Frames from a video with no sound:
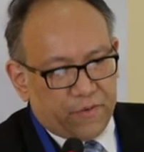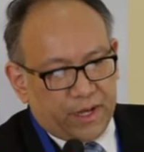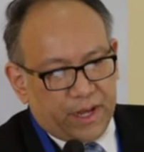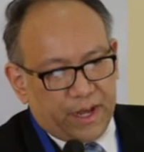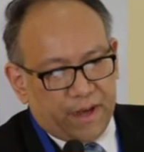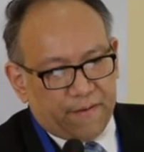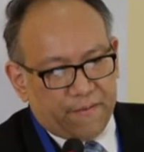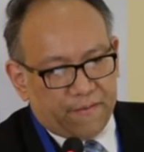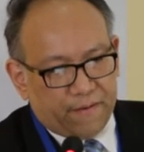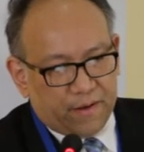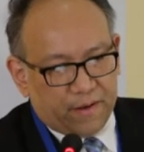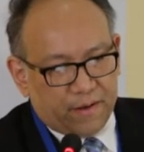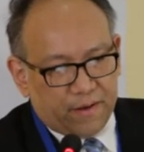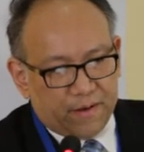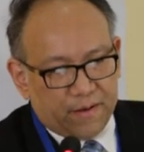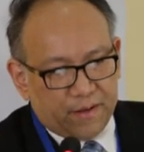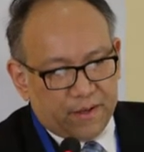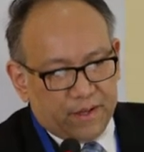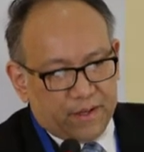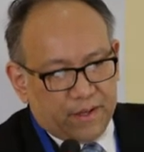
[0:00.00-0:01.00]
We
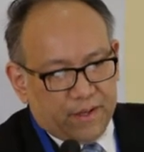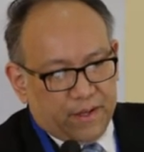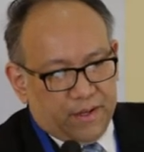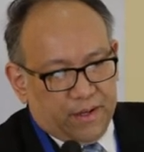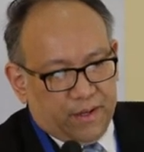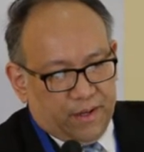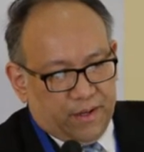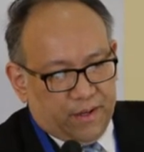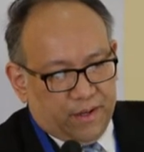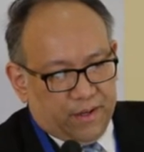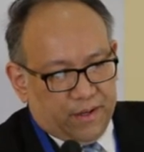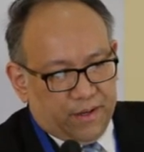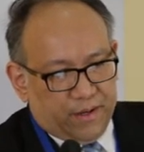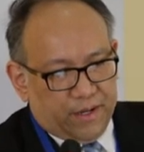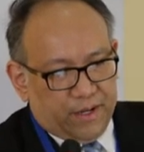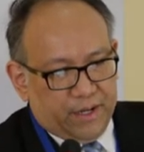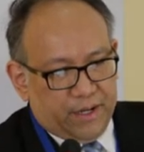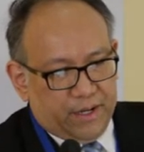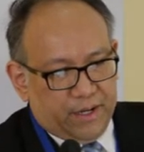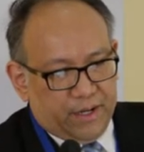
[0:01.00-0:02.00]
have
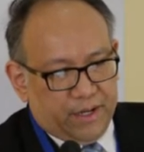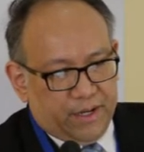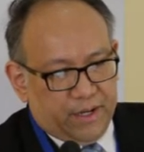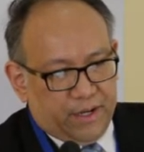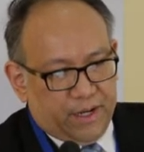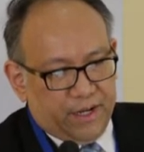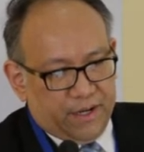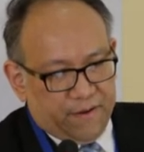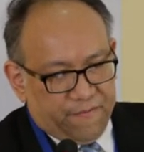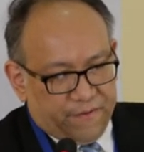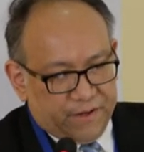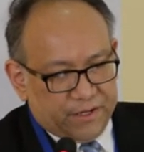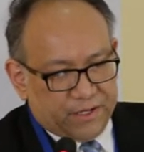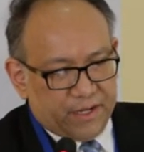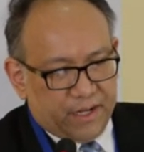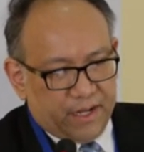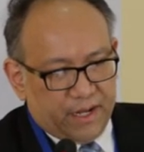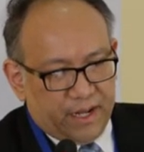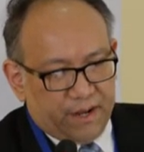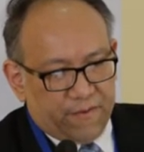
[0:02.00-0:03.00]

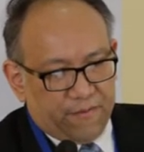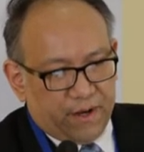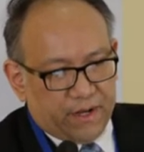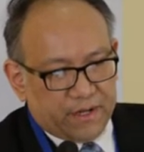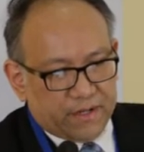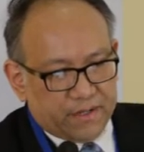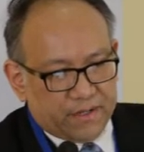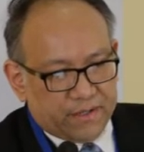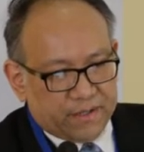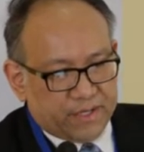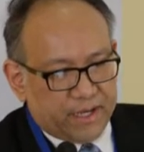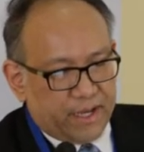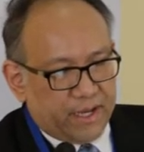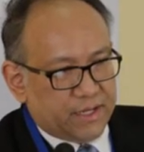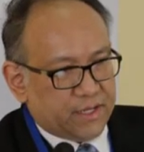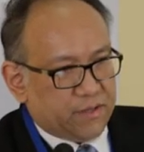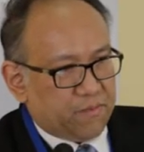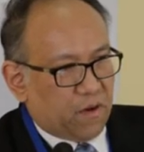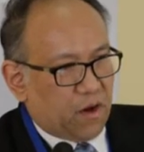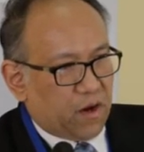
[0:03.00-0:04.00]
inefficient land rental
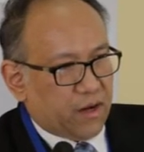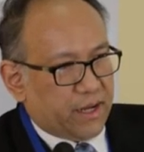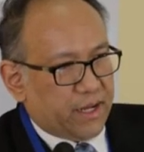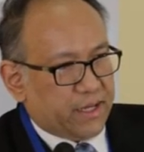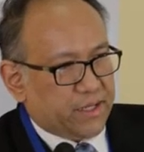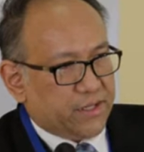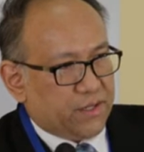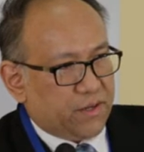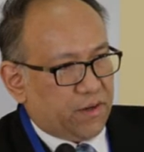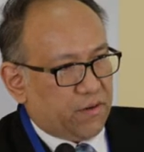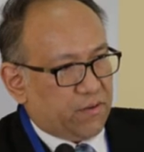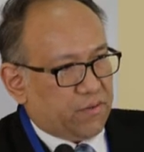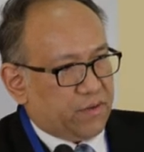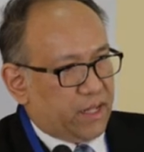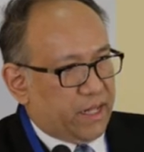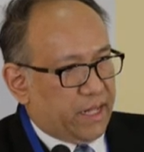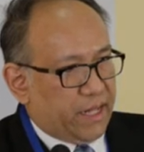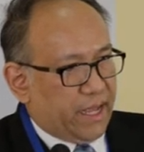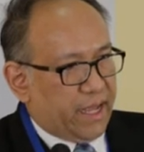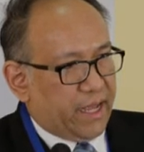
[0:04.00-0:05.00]
sales market, so
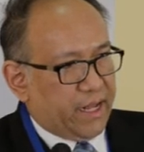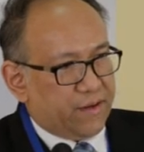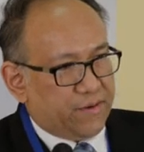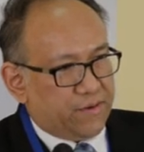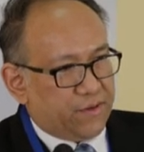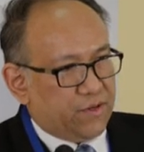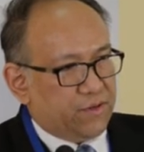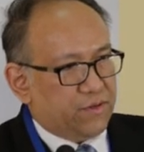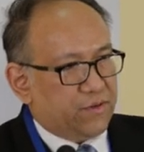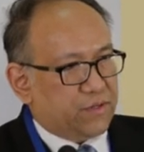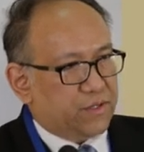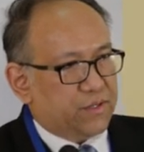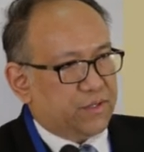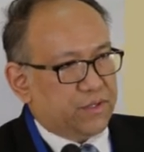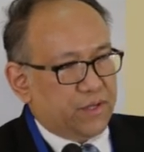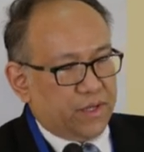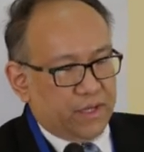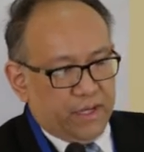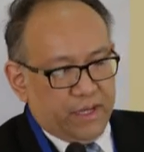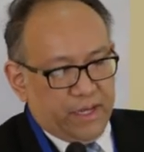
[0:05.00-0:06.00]
the land use
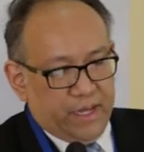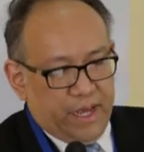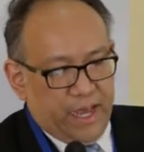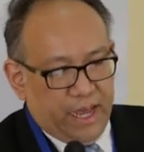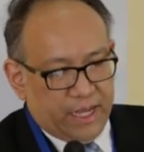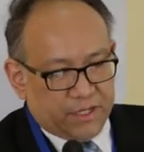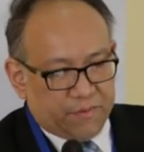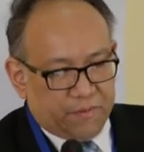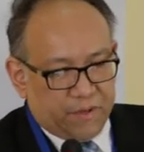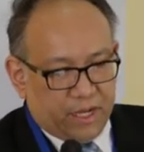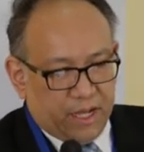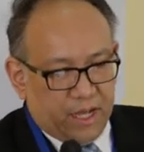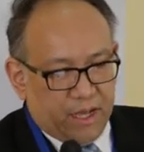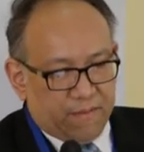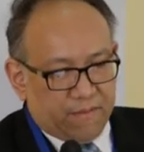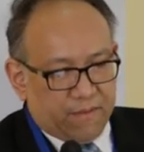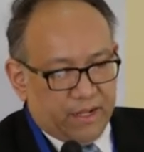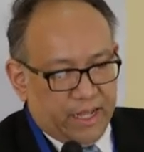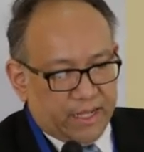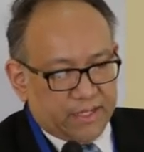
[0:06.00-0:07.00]
has
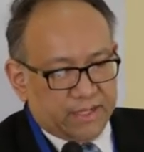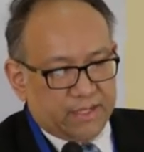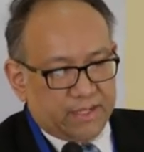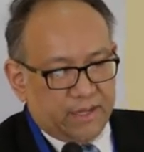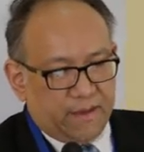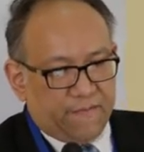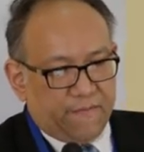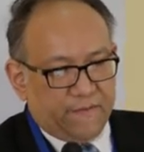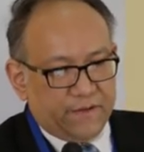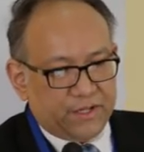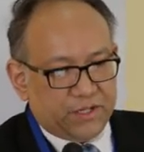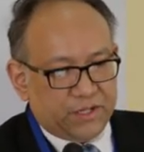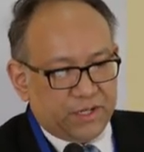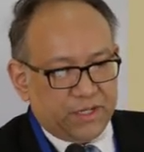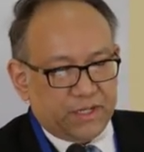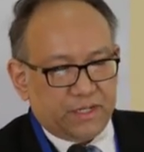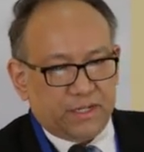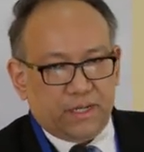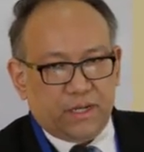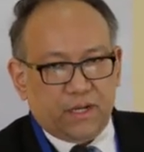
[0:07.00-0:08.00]
become less
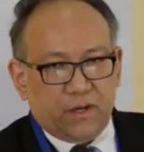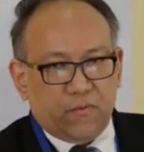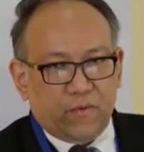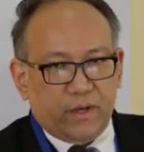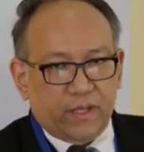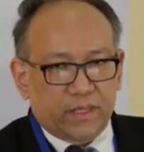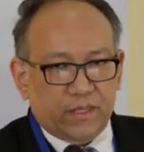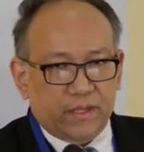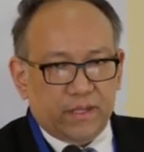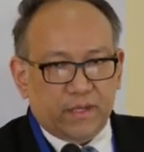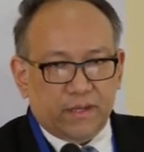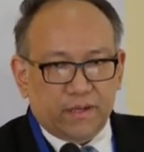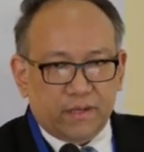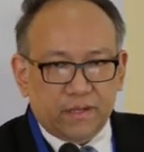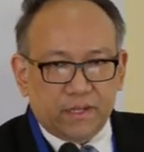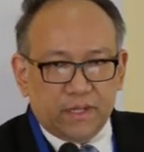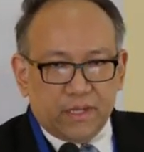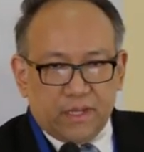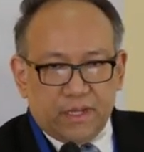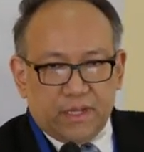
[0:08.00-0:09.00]
efficient when the
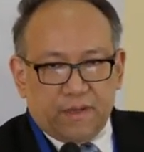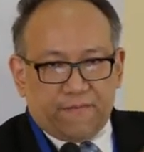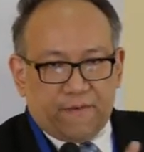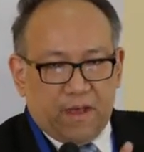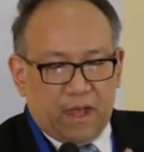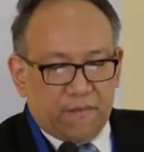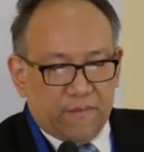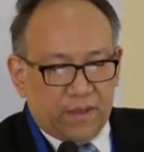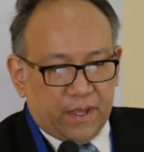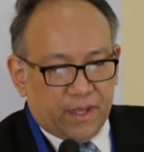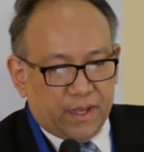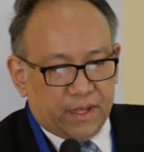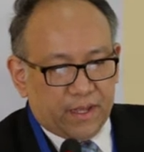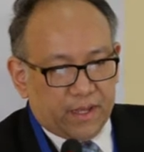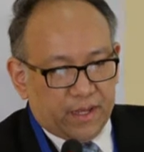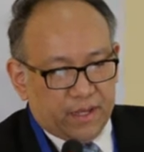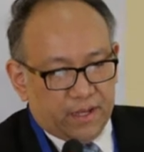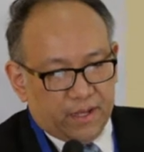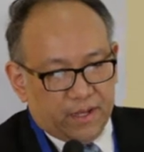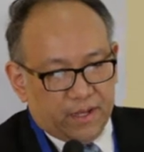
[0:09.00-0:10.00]
farming